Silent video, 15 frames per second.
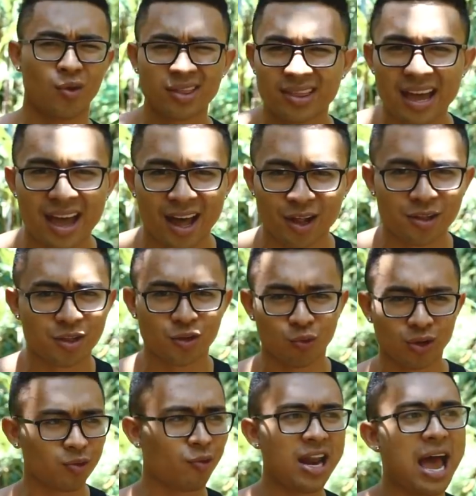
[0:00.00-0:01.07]
what the hell,
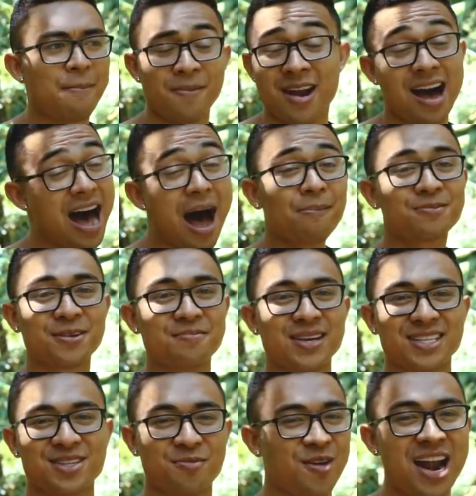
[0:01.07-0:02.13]
what, what happened to
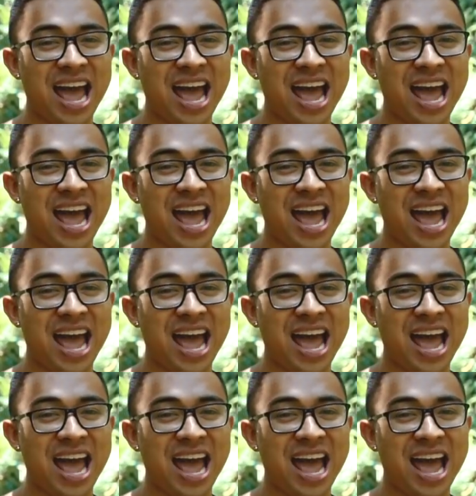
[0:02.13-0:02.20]
optimism?